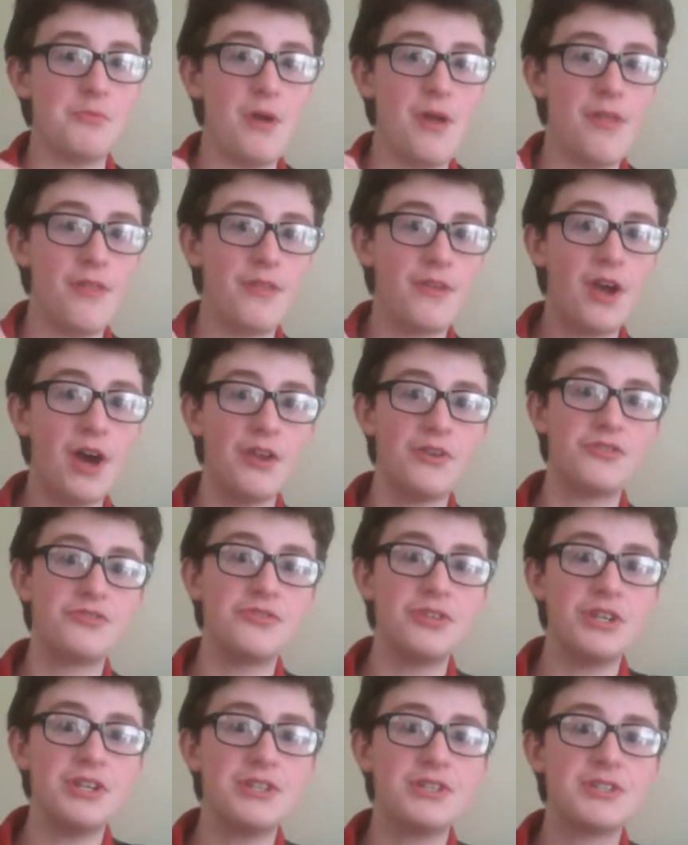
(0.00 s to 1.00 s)
with
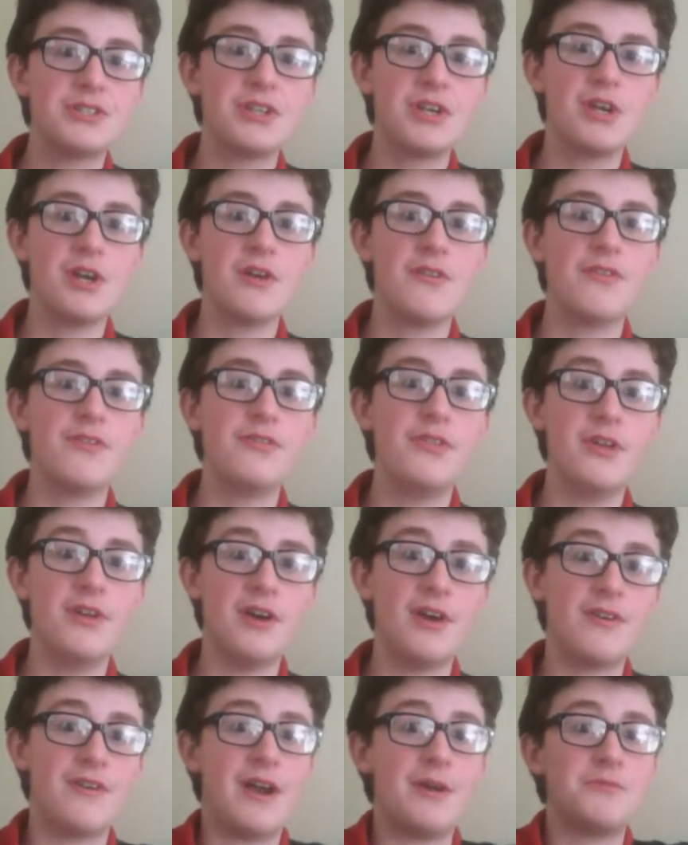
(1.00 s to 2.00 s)
countries
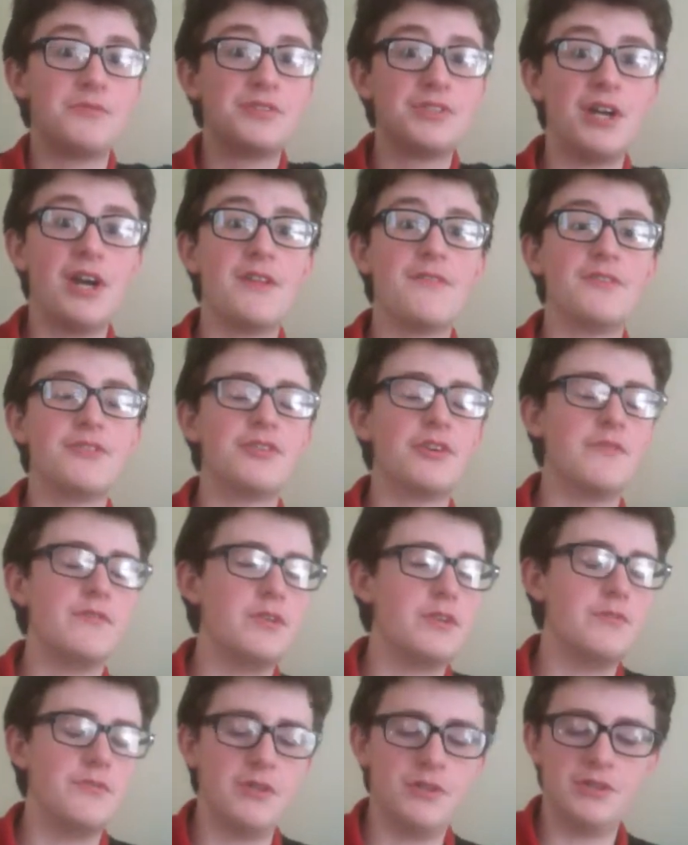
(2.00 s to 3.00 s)
that are outside the
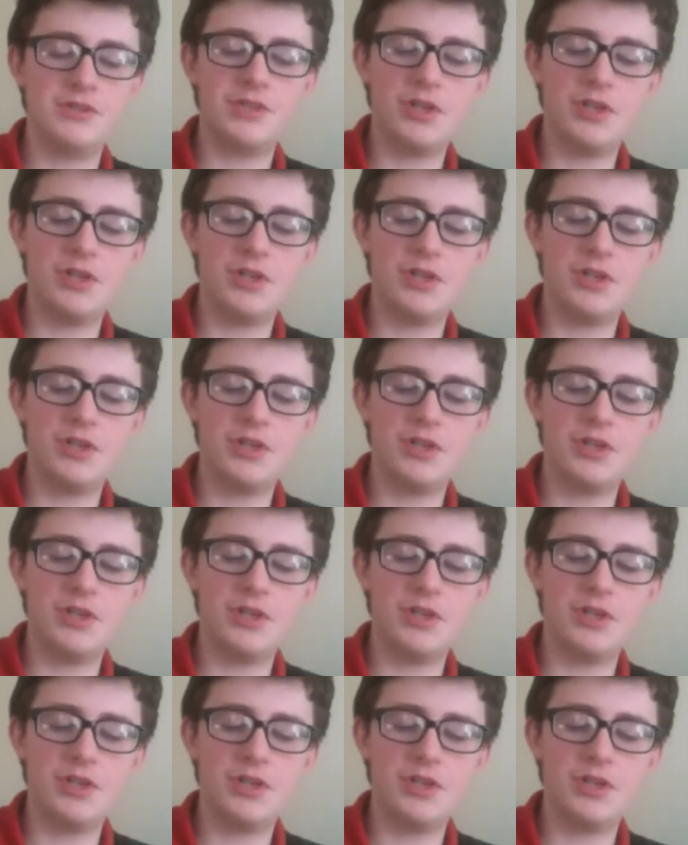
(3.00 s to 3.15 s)
Soviet Union.